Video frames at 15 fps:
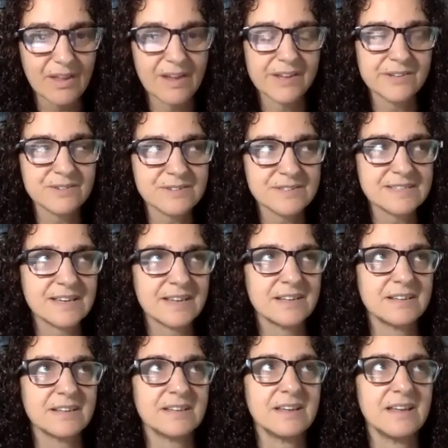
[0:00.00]

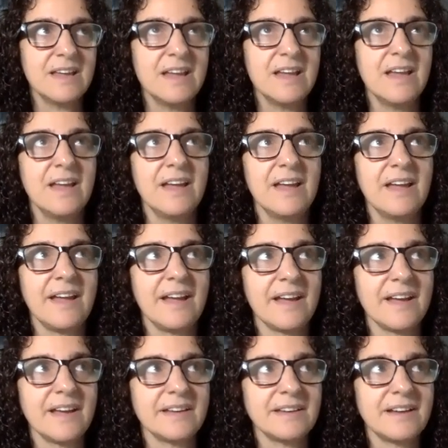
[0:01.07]
understanding.
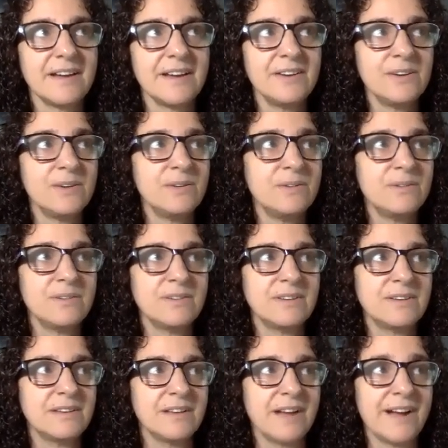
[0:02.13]
And I know
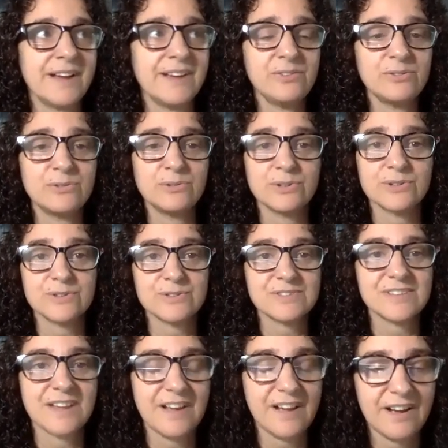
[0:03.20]
high schoolers
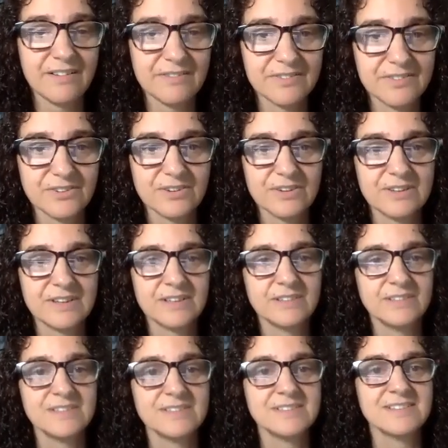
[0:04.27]
that have certain
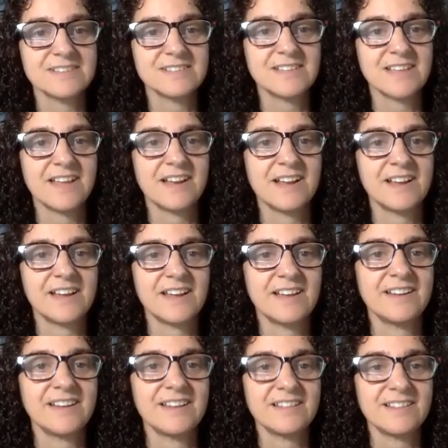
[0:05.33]
illnesses
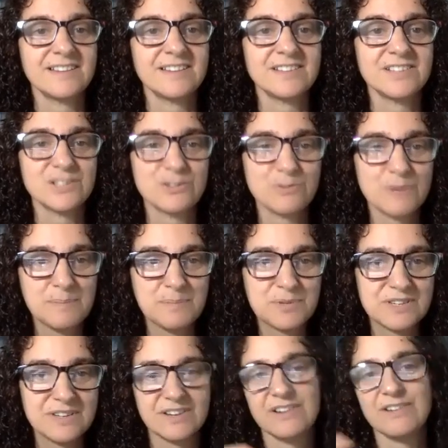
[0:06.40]
and the
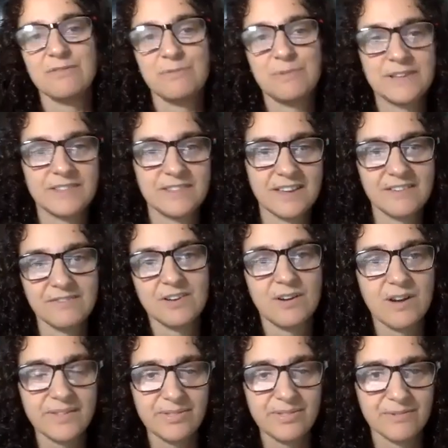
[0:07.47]
description of what they've
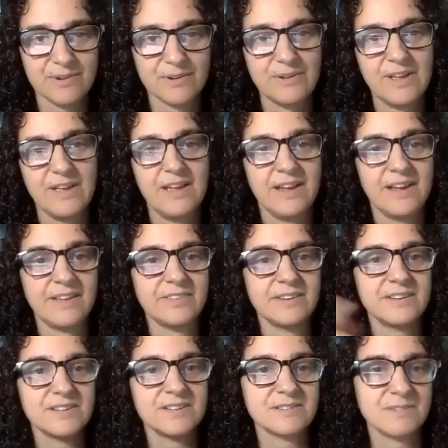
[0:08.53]
gone through and the
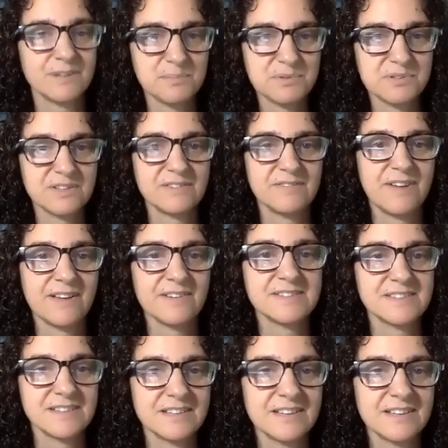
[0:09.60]
description of how
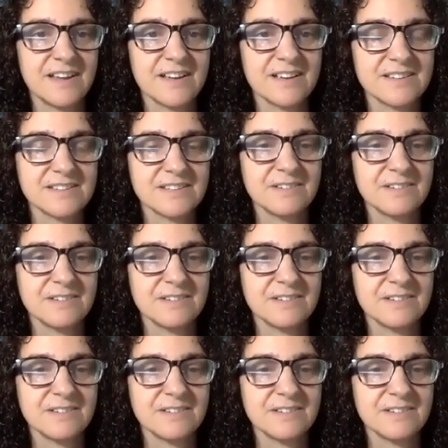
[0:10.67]
celiac is